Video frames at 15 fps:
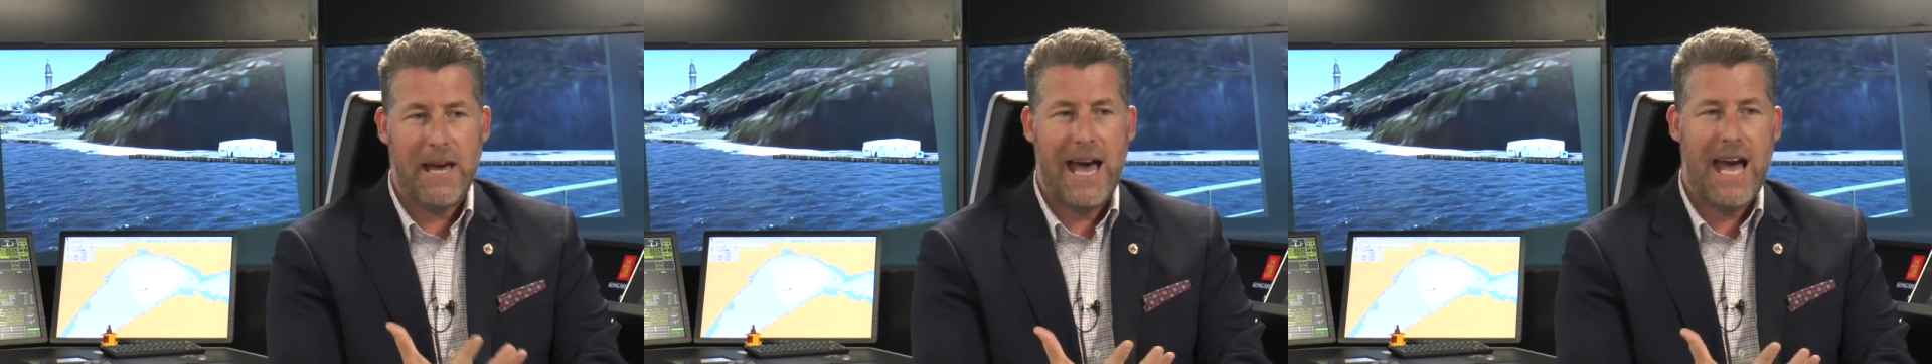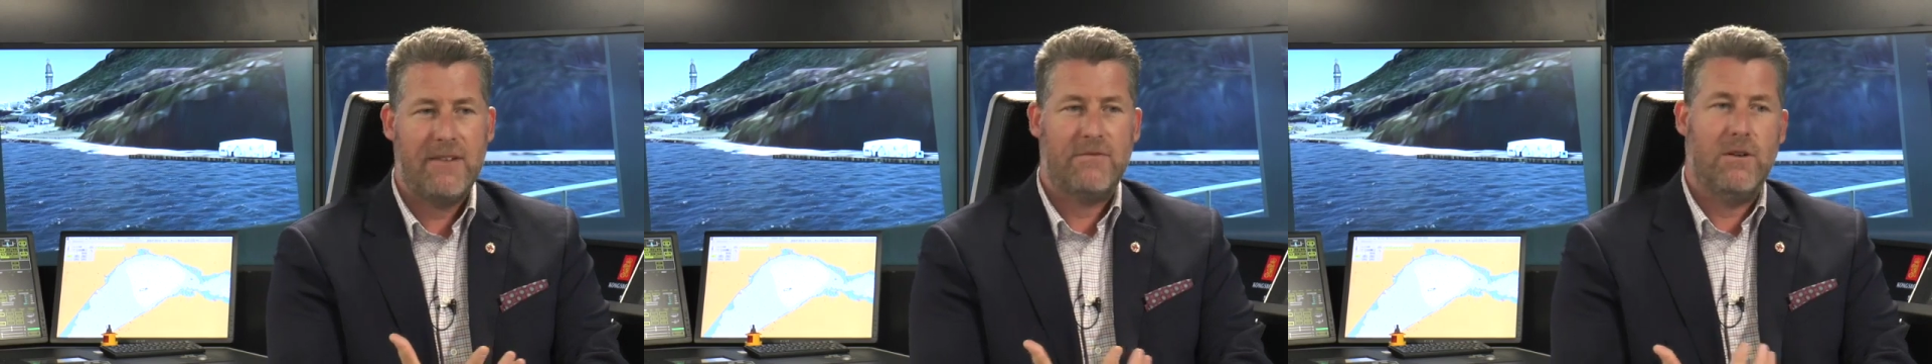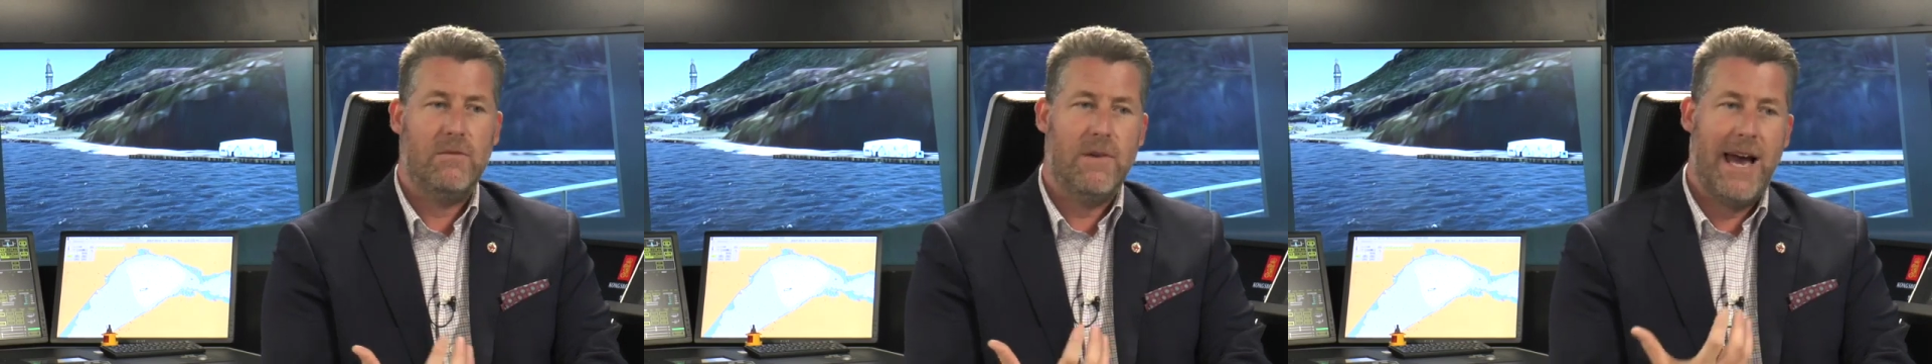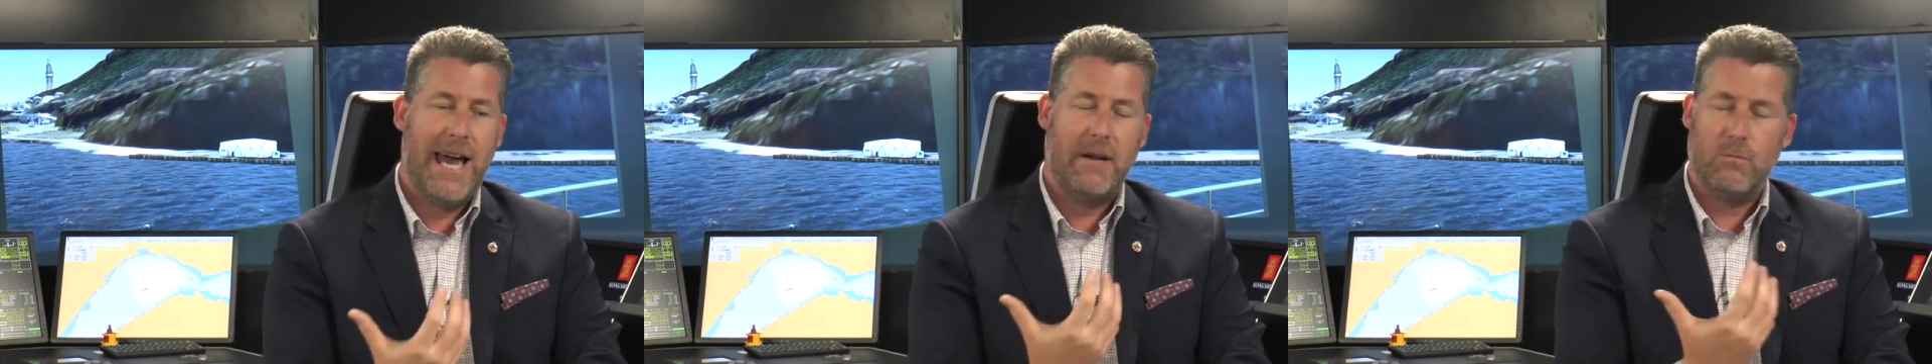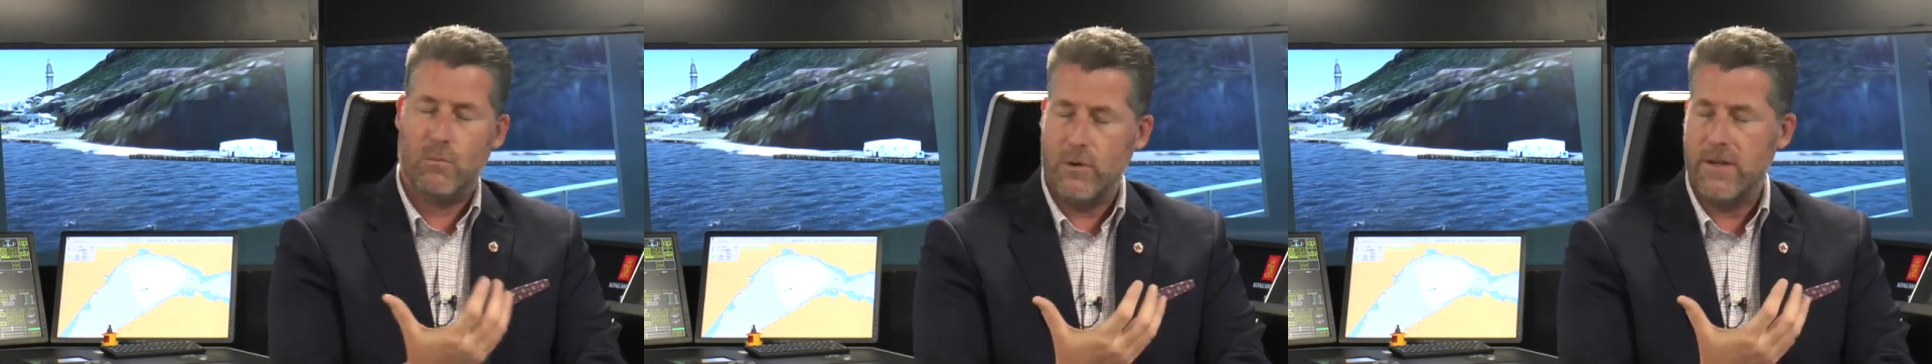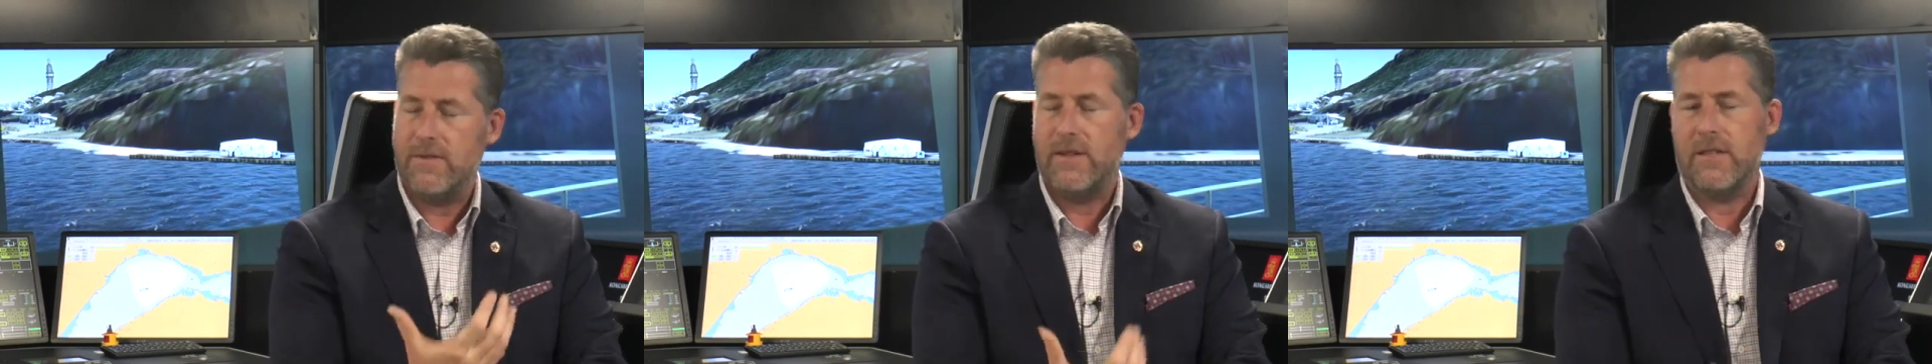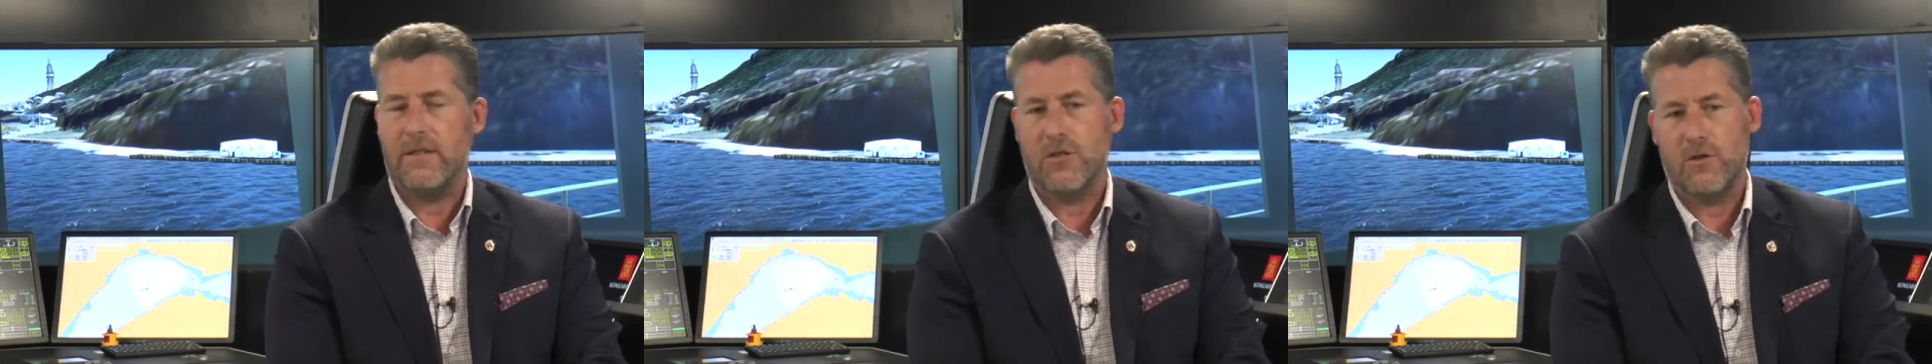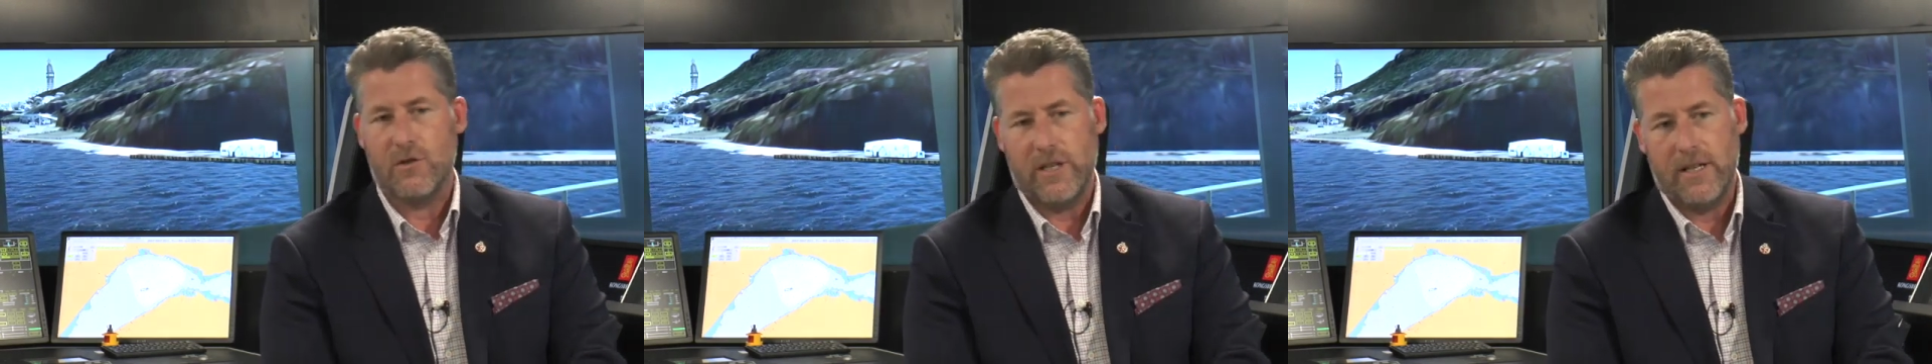behalf of and with
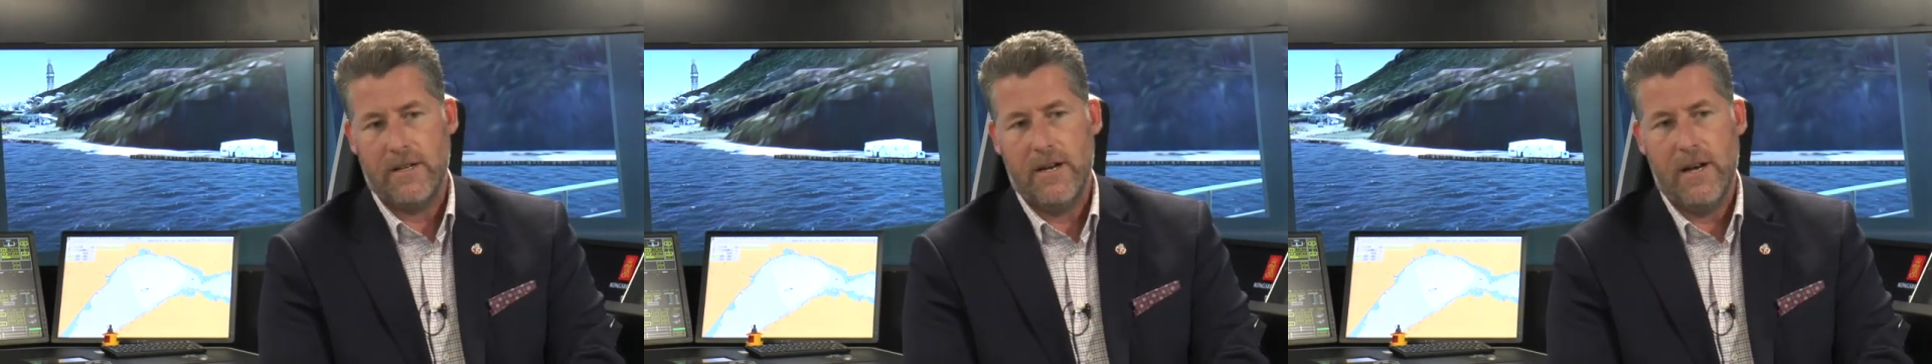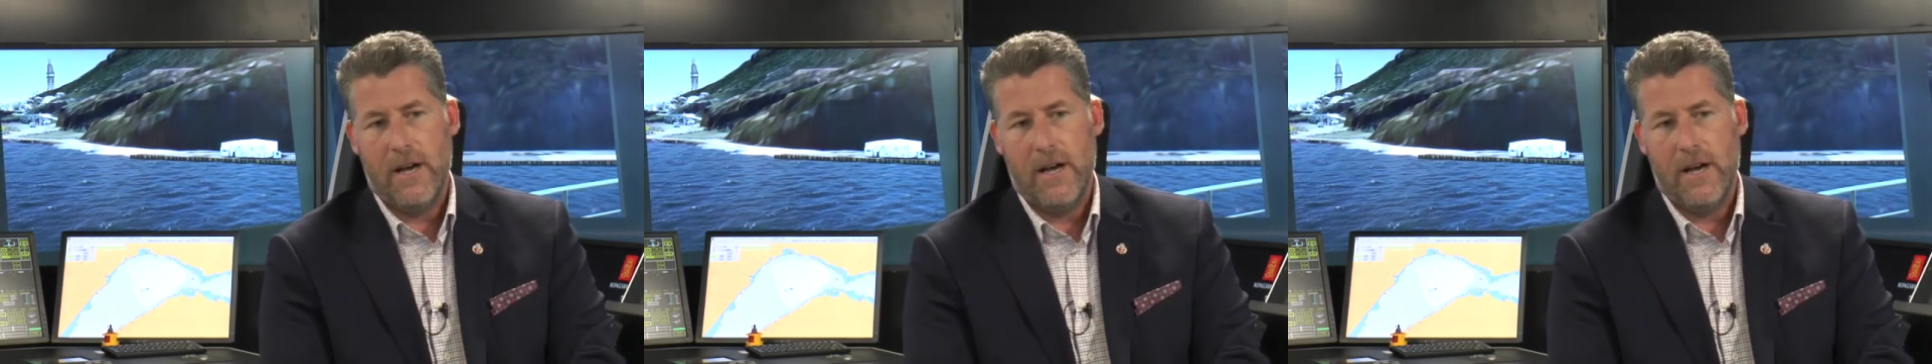industry.